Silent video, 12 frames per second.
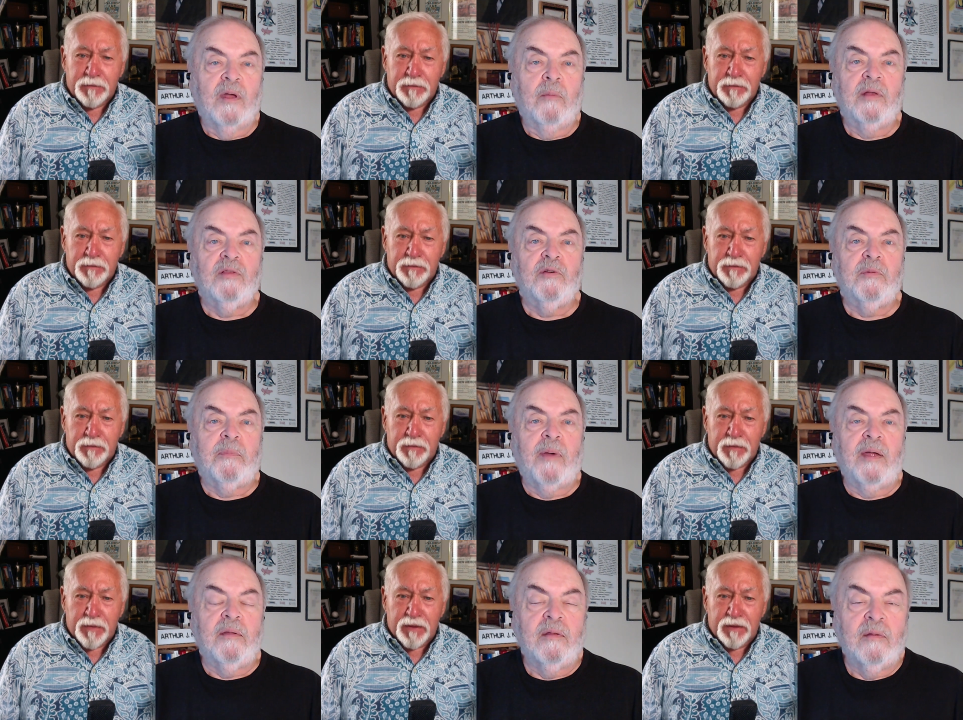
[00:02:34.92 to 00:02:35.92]
Speaker 1: me a little bit
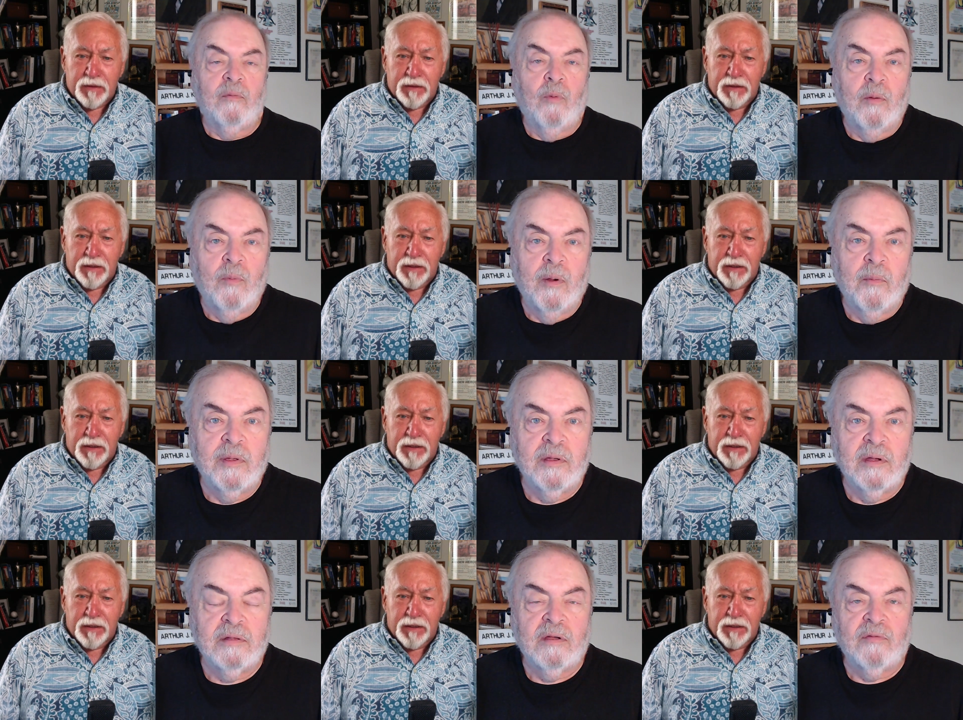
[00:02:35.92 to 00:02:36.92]
about, uh, why don't we
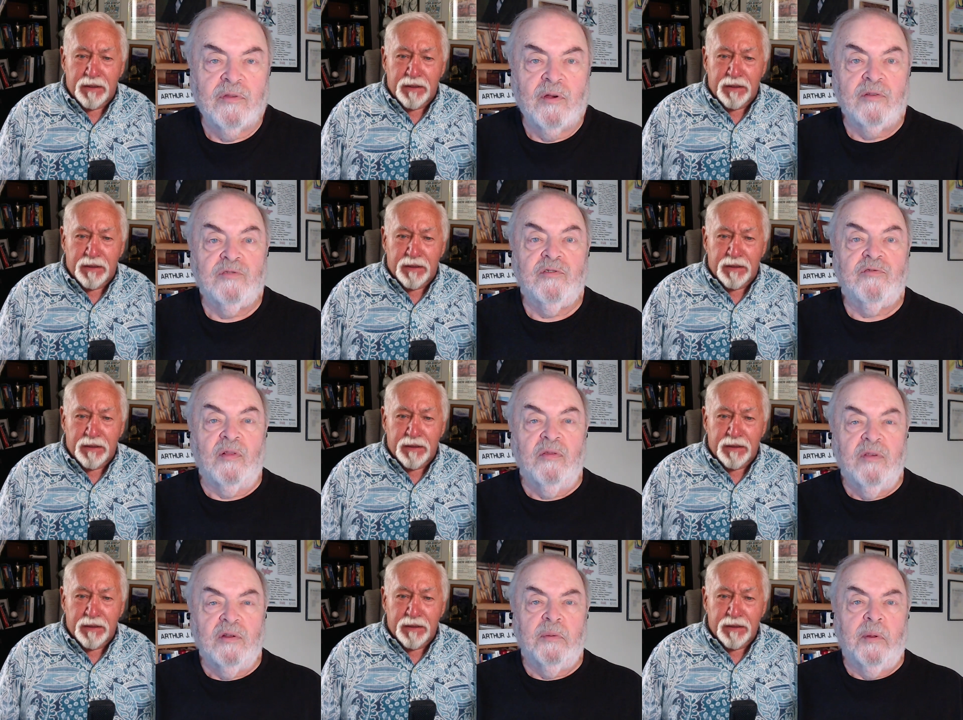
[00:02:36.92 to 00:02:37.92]
uh, tell the audience just a
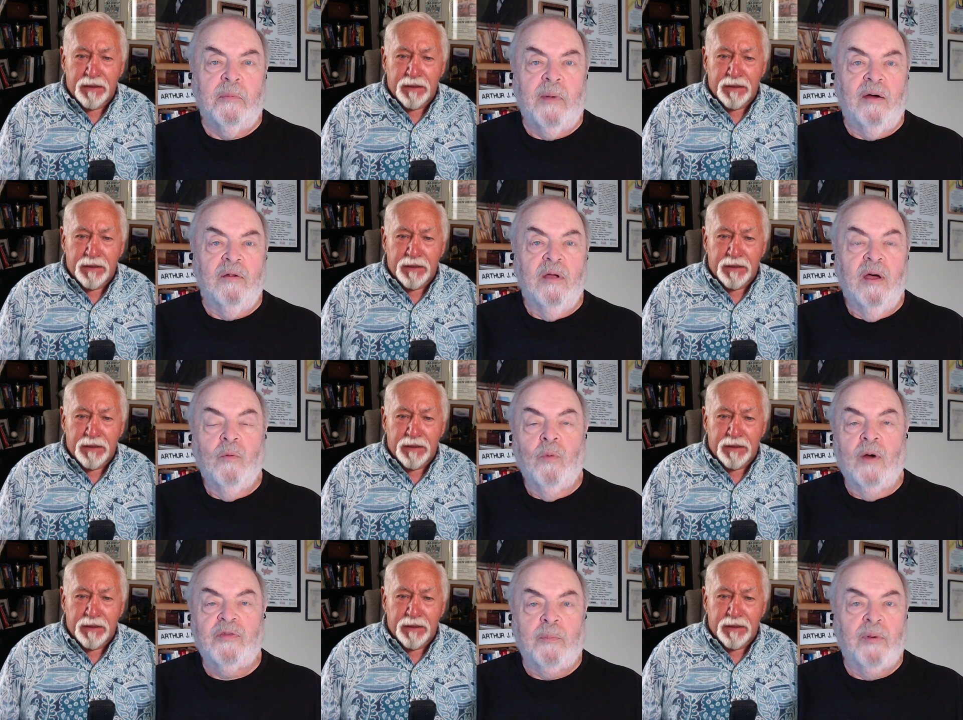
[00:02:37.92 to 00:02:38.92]
little about
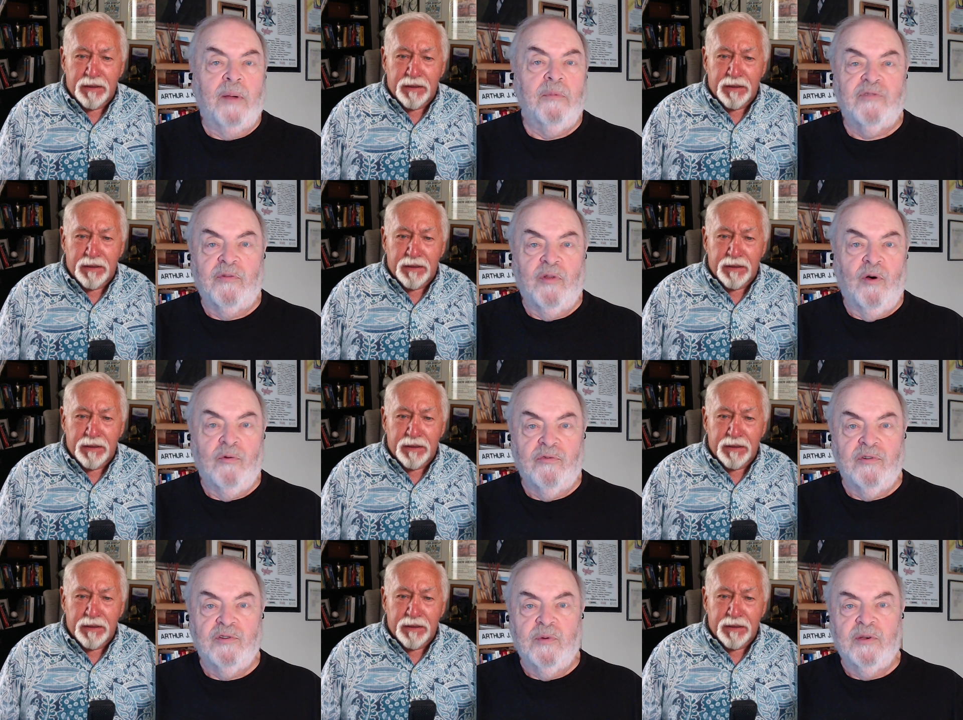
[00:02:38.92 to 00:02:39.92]
what the premise of the whole
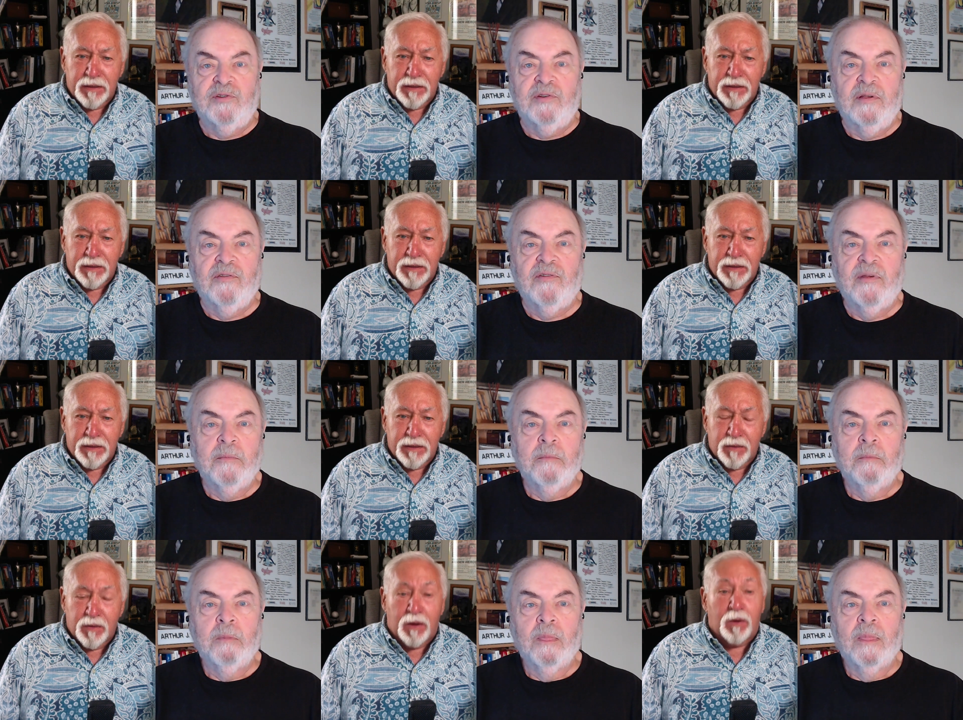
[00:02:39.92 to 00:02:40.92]
situation
Speaker 2: is.
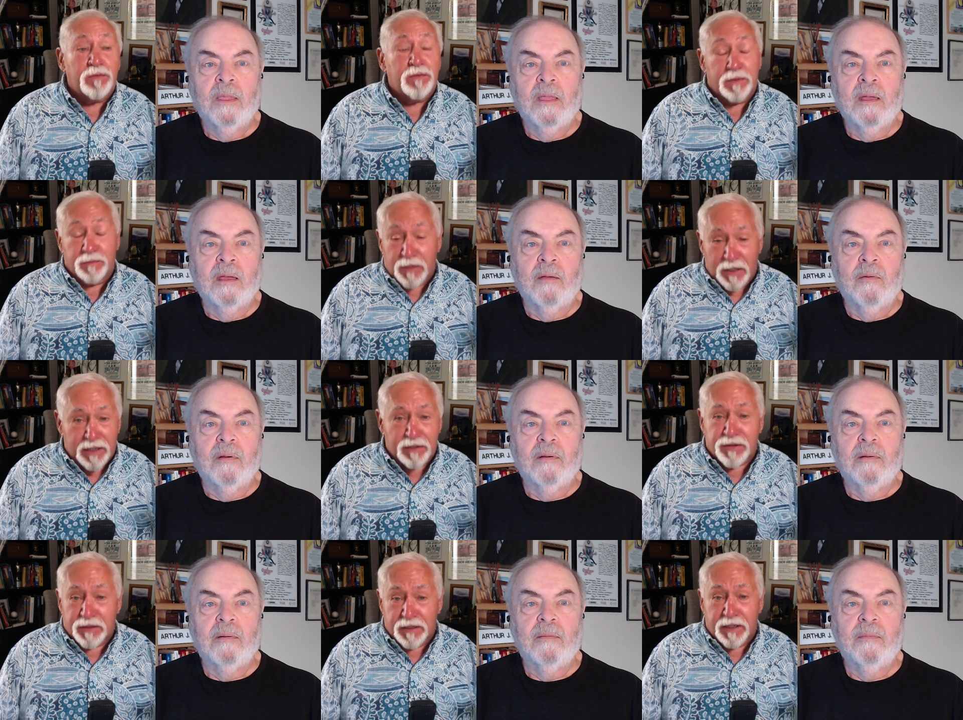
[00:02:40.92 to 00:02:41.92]
Oh,
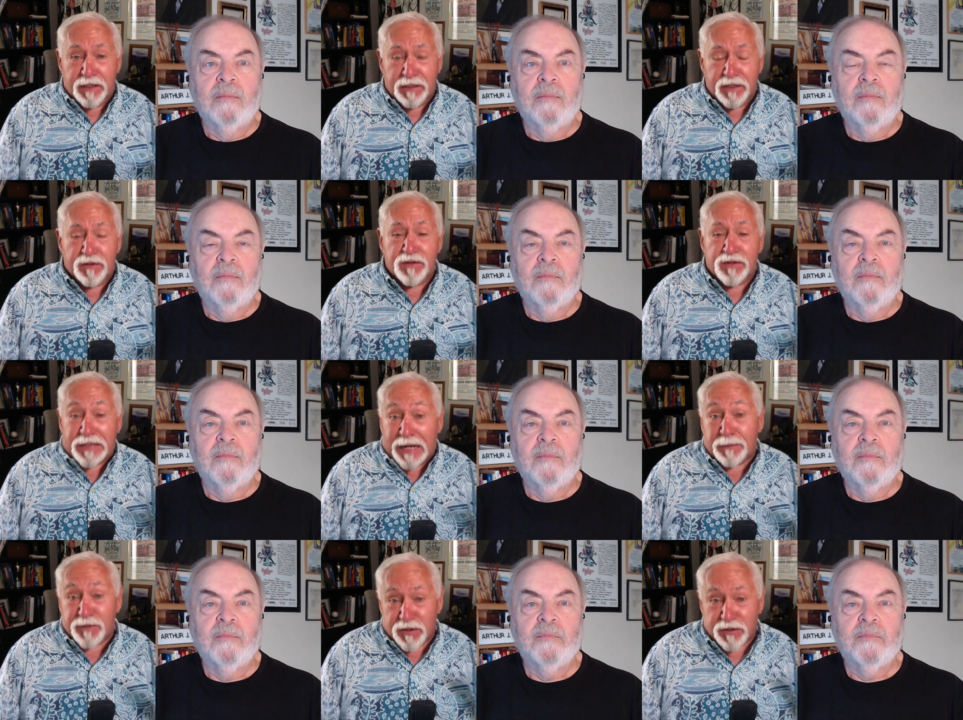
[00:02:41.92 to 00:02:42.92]
excellent idea.
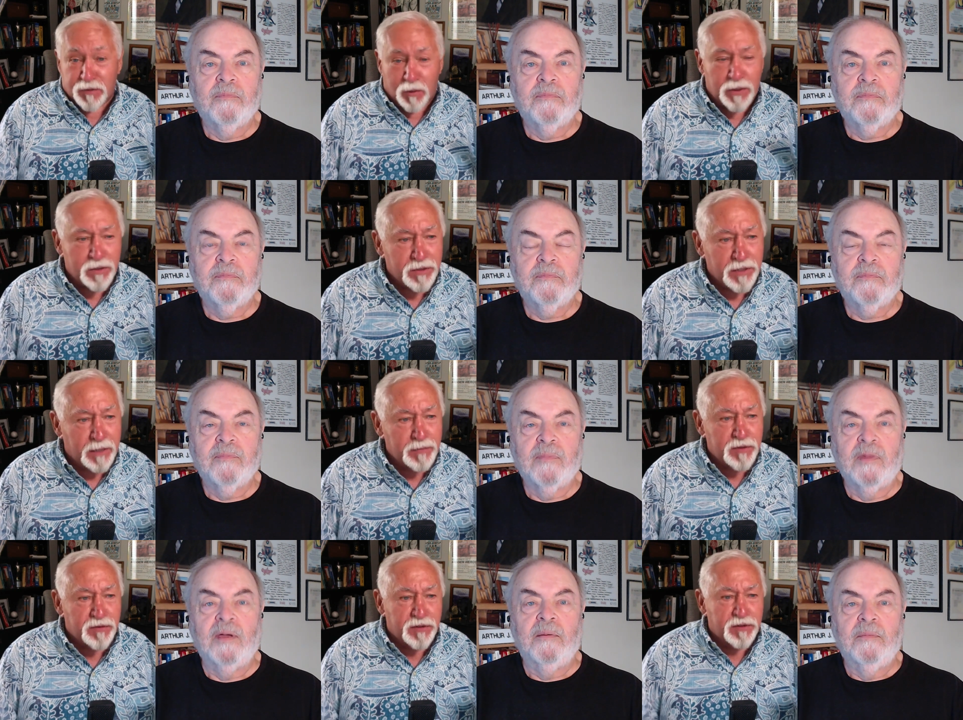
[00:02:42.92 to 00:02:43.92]
The synopsis, a quick
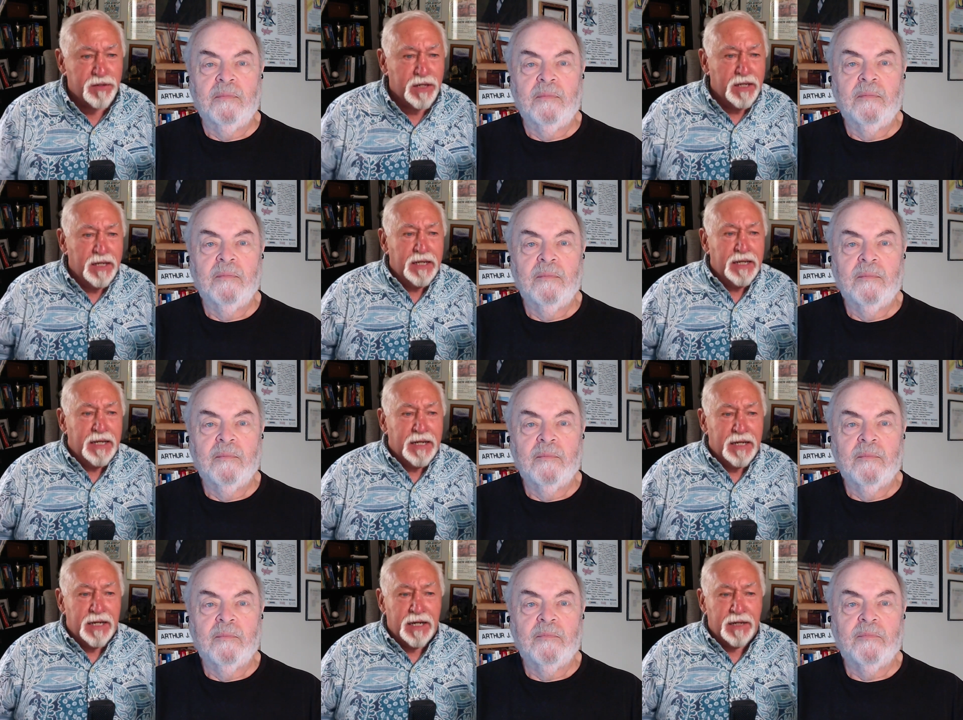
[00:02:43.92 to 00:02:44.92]
synopsis yeah. is,
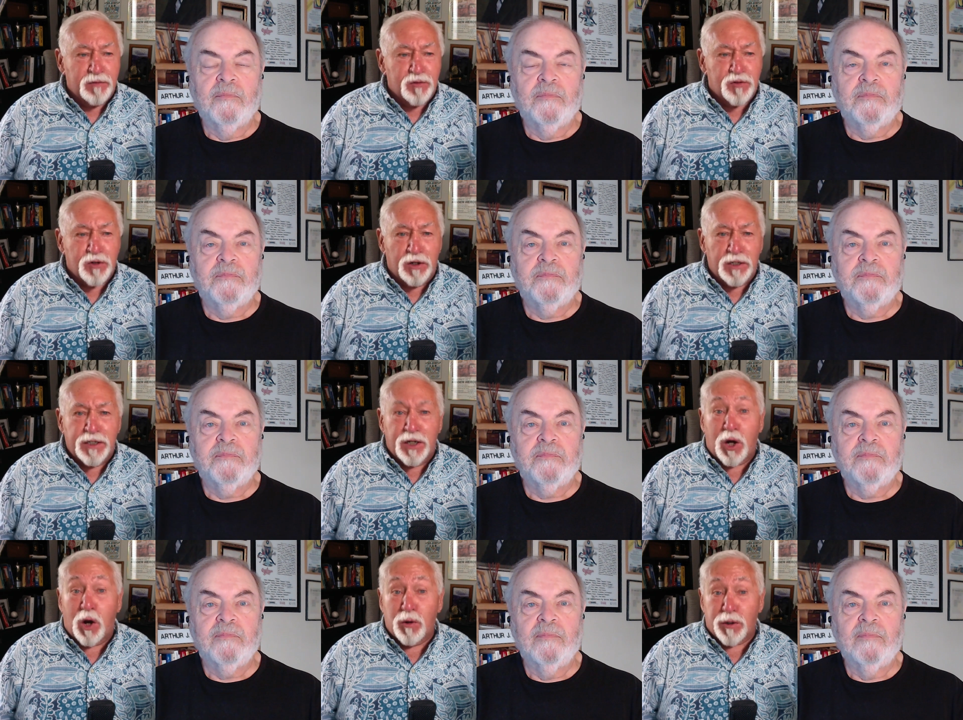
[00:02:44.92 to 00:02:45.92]
uh, Charlie